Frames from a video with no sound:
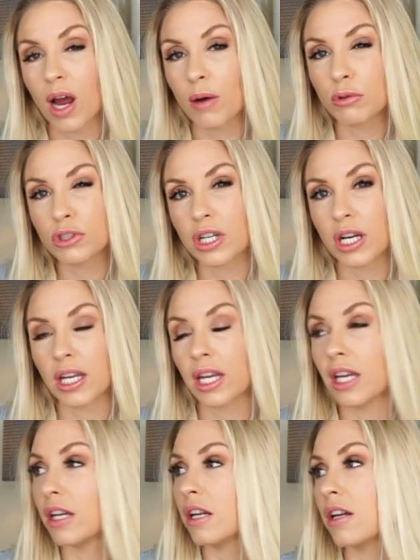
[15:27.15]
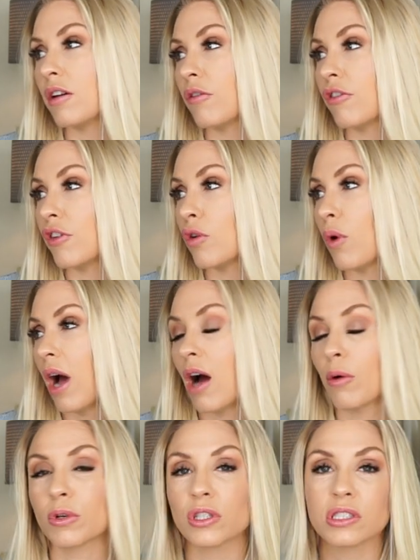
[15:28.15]
I will check in in a few
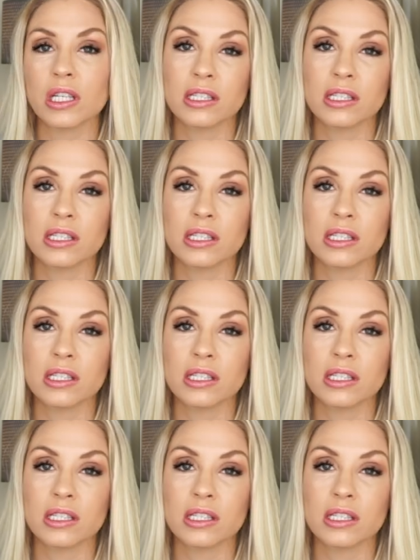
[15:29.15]
hours